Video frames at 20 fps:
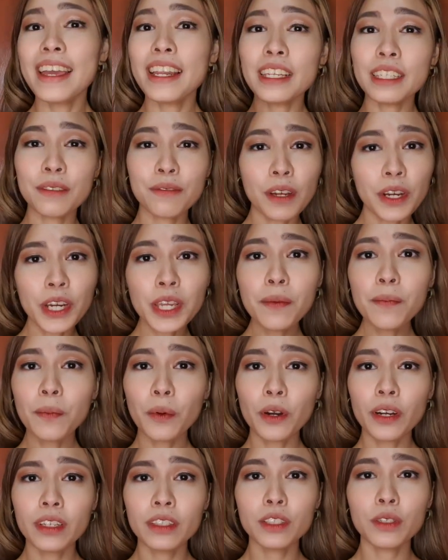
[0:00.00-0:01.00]
It is very
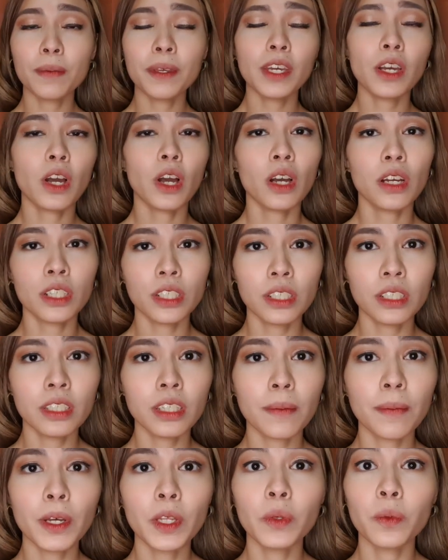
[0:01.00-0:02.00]
important to be
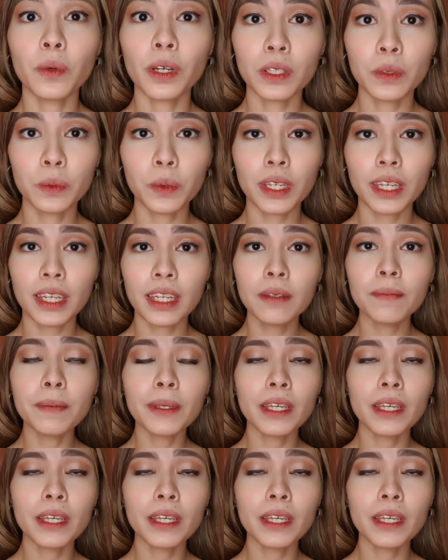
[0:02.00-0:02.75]
cautious about what we eat,